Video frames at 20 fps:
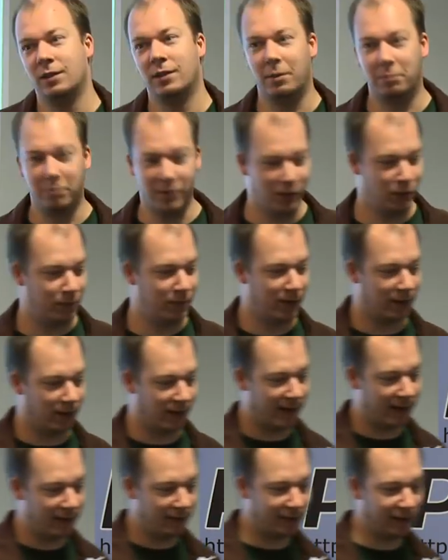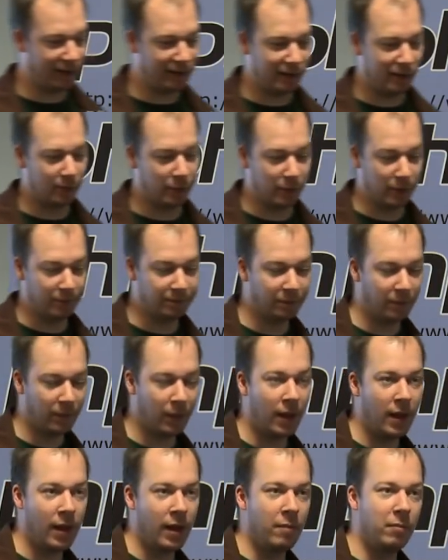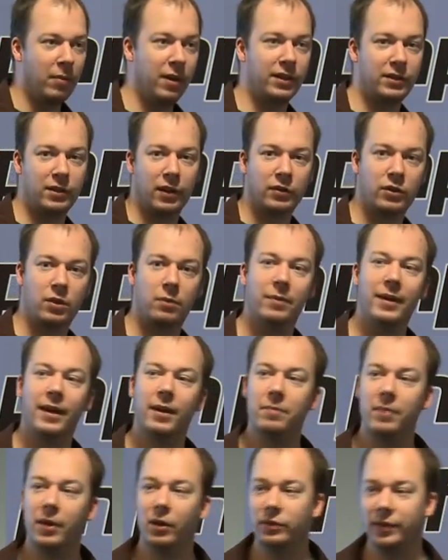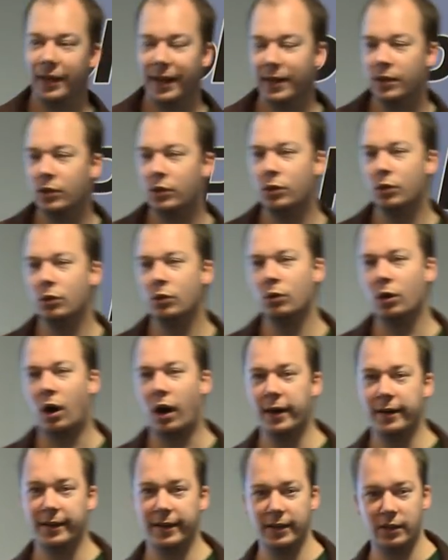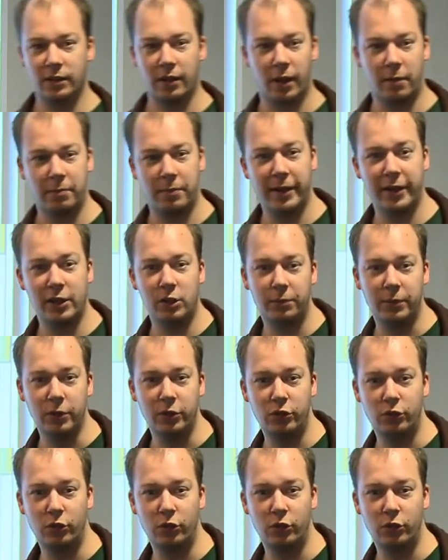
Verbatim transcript: Then PHP can't handle that anymore. But it's also being built into IDEs like PHP